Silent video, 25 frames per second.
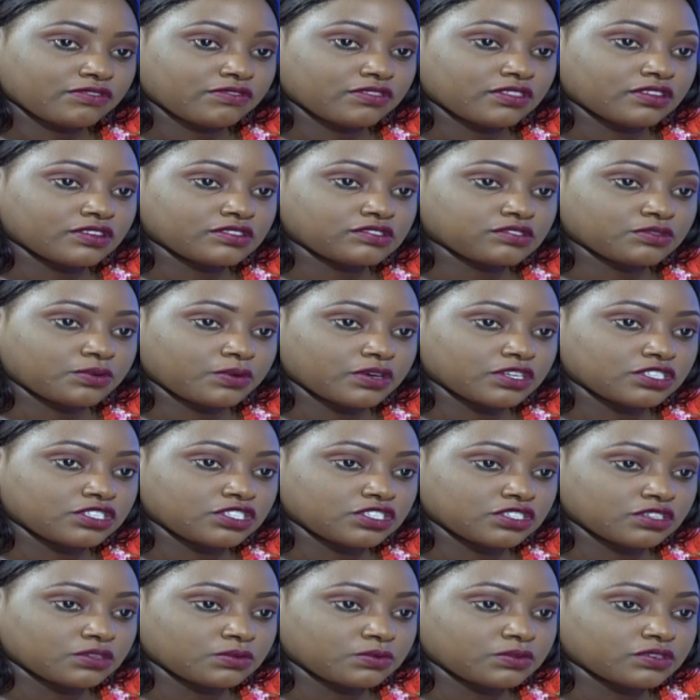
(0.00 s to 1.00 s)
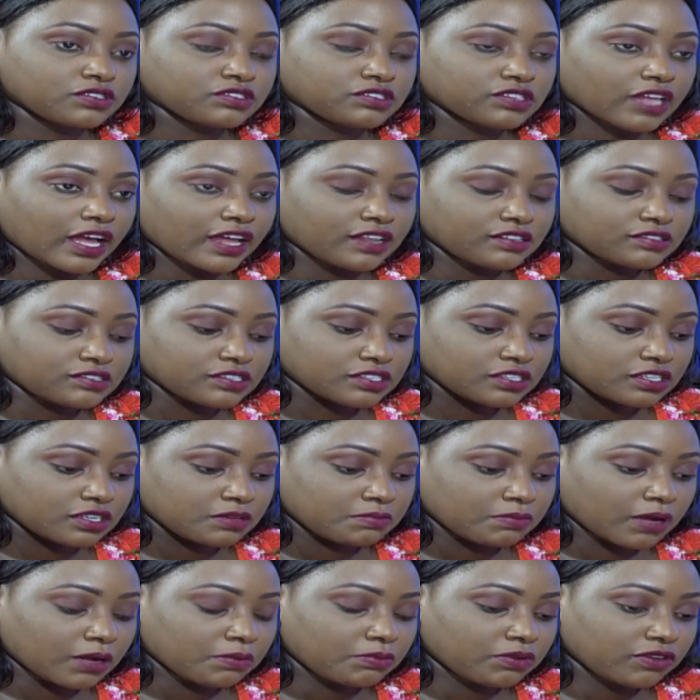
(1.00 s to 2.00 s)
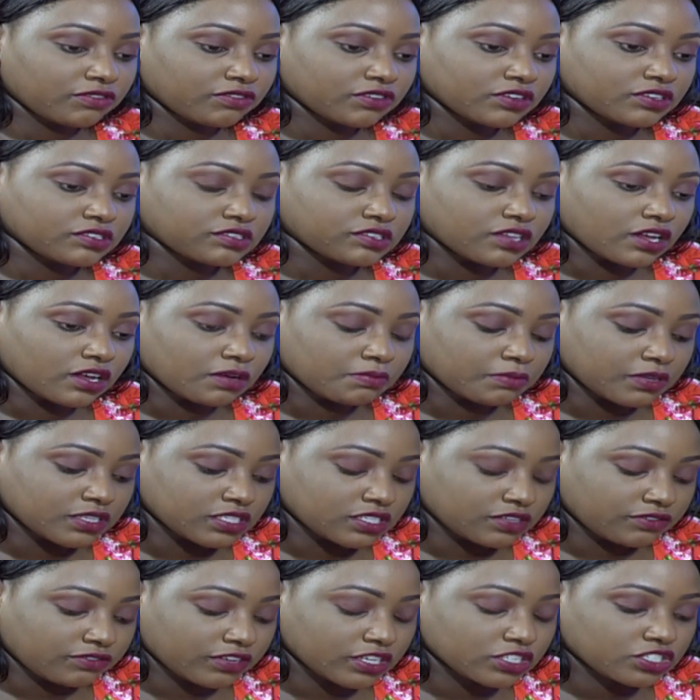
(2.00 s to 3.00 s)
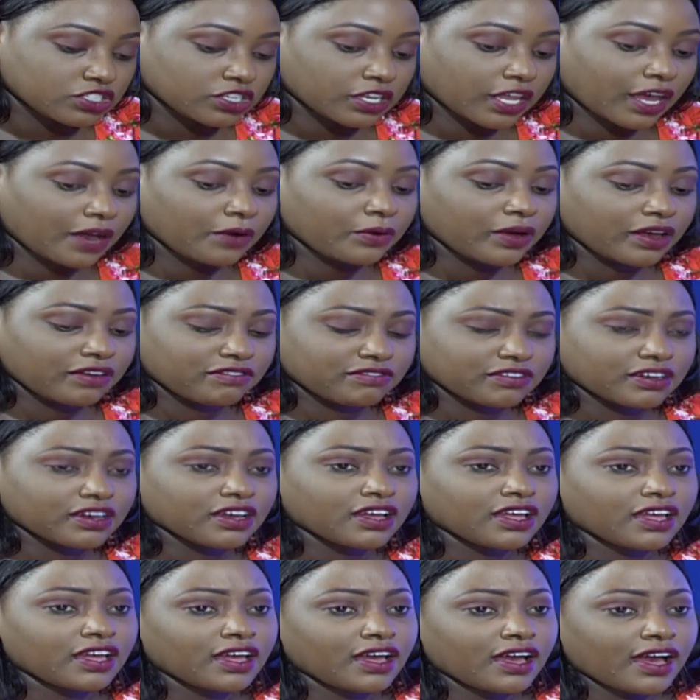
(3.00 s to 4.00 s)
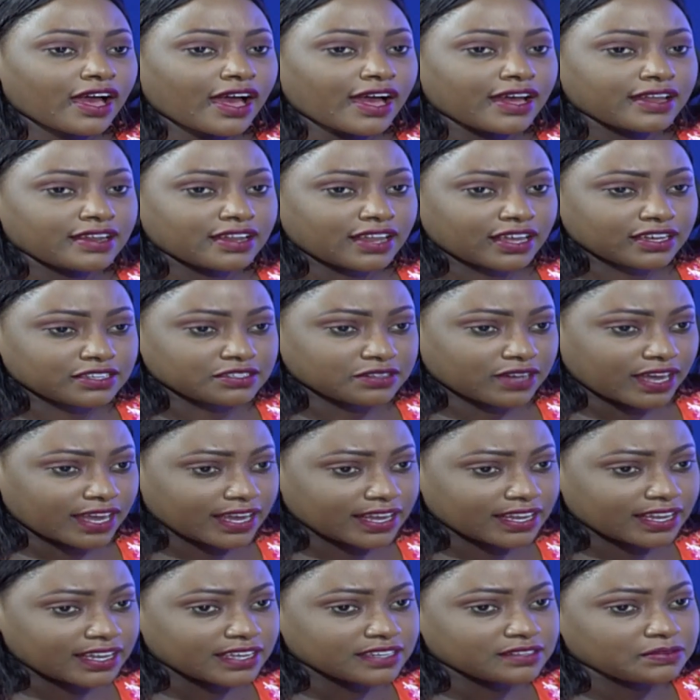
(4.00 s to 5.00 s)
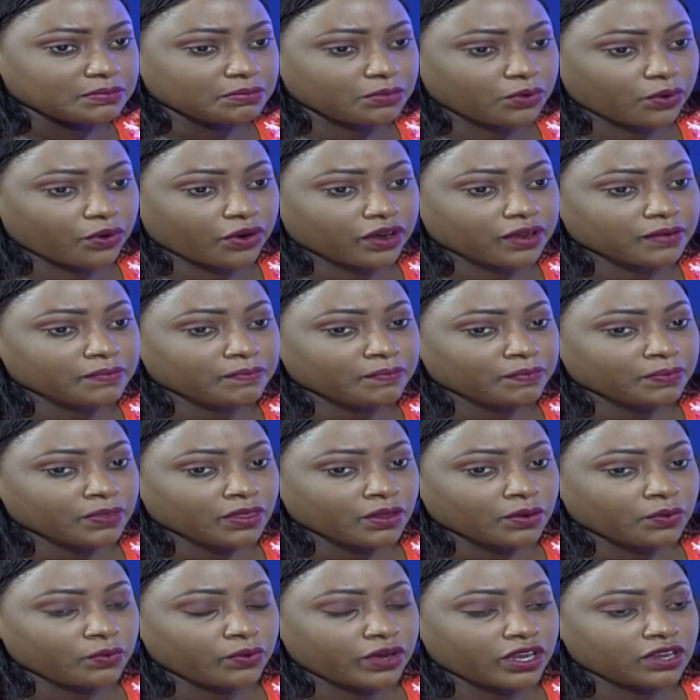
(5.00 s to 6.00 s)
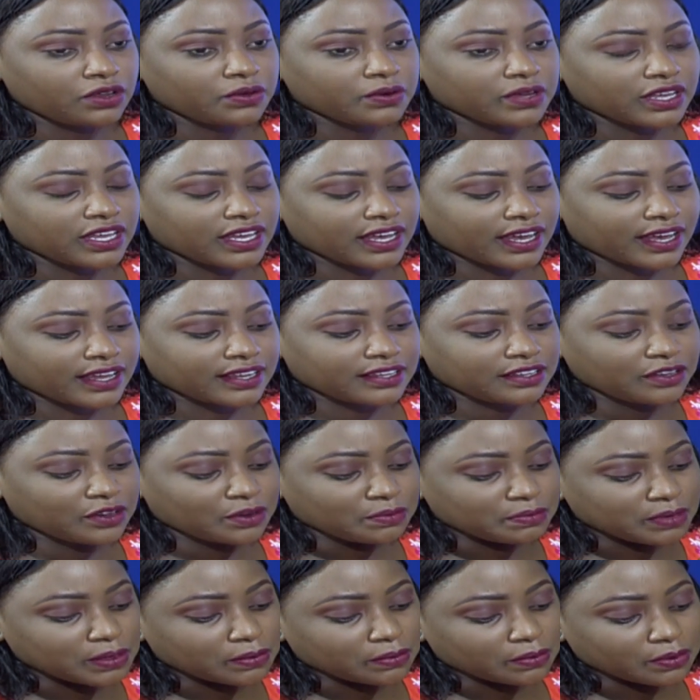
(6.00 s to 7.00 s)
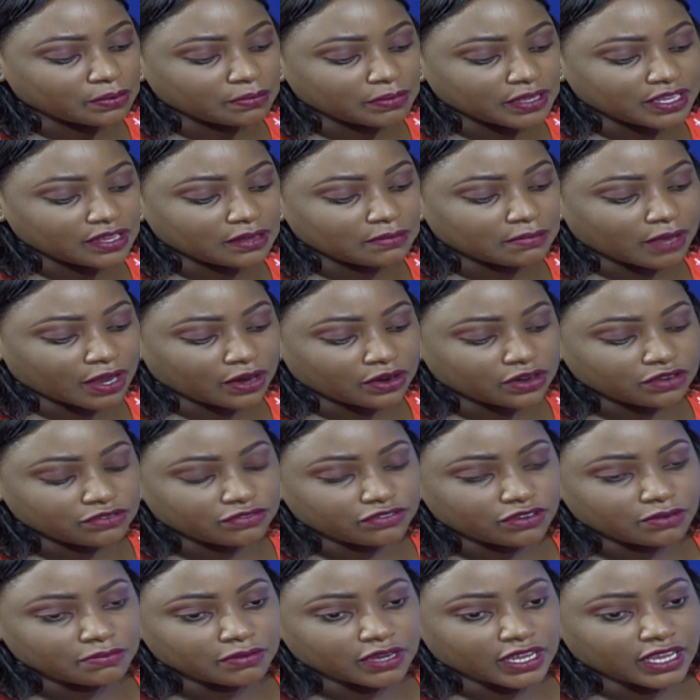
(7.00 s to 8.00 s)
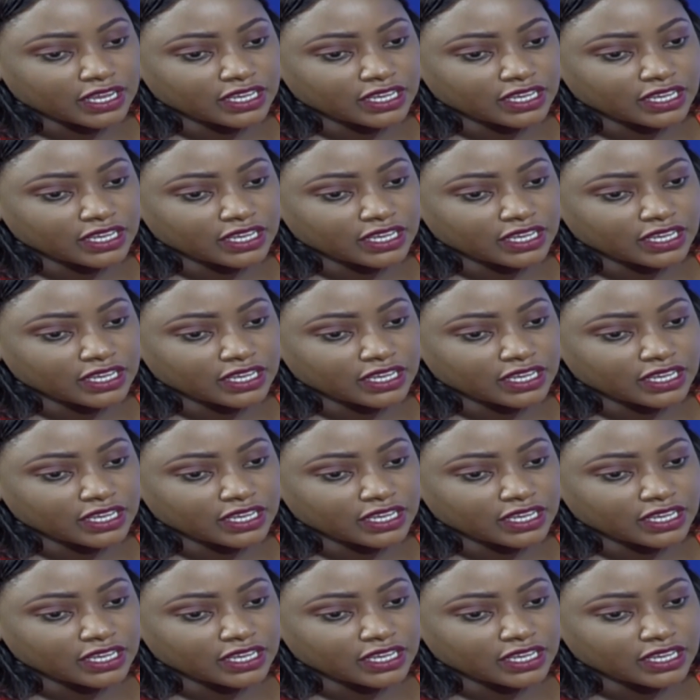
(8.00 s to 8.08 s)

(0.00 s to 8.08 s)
this question was answered in my previous intervention. However, I'd like to highlight more. We're looking at young people being married from the